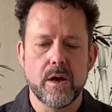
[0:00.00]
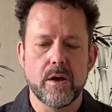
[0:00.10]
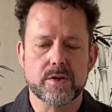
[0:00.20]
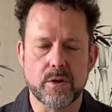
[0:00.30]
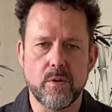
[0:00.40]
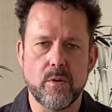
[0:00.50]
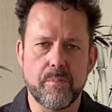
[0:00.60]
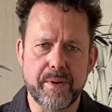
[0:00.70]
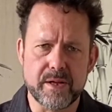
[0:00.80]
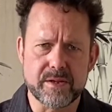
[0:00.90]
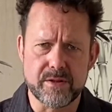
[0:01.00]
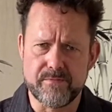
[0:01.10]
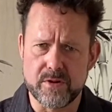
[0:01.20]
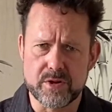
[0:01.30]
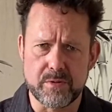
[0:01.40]
So
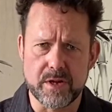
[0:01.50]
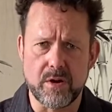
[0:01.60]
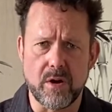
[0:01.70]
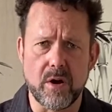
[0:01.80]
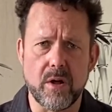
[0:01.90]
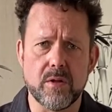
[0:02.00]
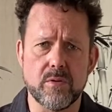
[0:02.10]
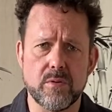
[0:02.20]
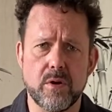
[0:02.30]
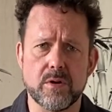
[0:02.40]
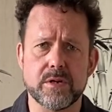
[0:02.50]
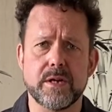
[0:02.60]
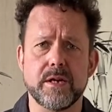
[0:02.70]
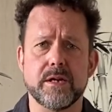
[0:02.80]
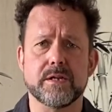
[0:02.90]
virtually all oolong
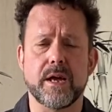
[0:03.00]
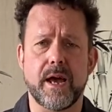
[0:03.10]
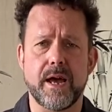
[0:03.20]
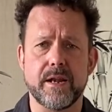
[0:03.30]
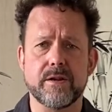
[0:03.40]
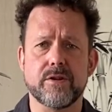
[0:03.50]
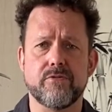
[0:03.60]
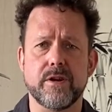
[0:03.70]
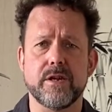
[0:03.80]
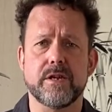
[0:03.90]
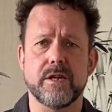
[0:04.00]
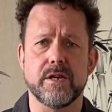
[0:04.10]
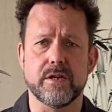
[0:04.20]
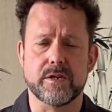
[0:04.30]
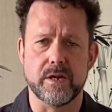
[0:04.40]
teas and green teas,